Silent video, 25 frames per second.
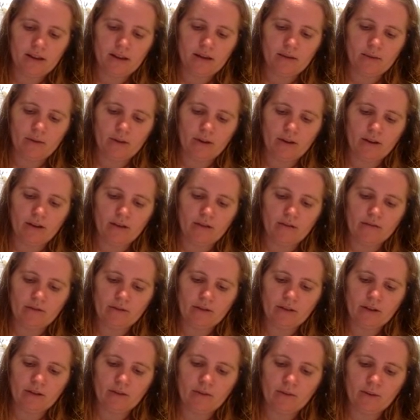And we have
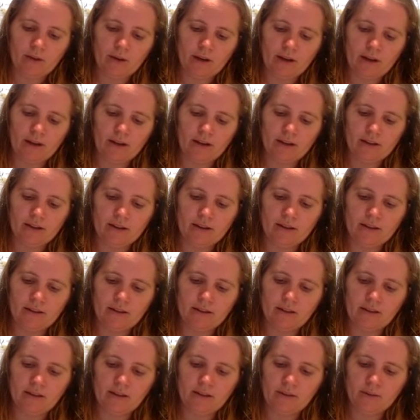dy
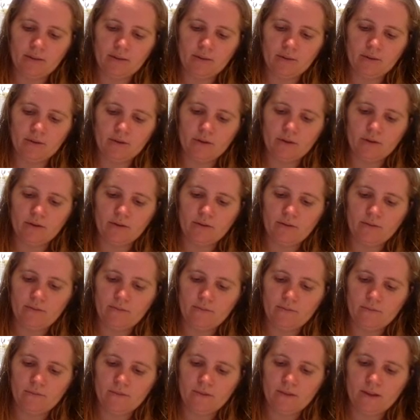is equal to
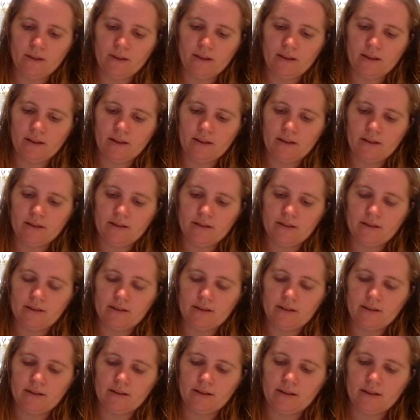
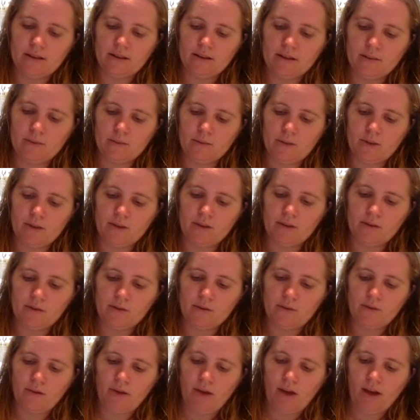6x plus
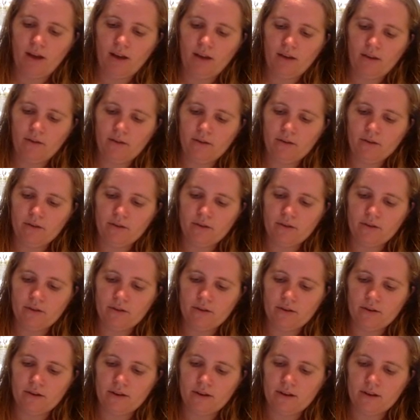5,
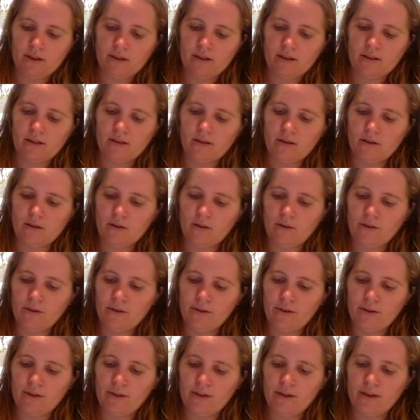the
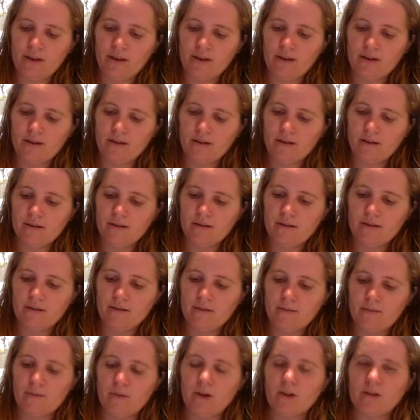whole thing
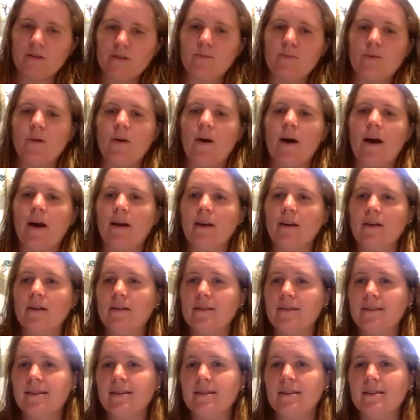
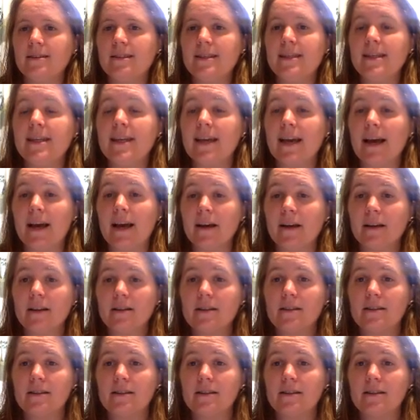multiplying dx.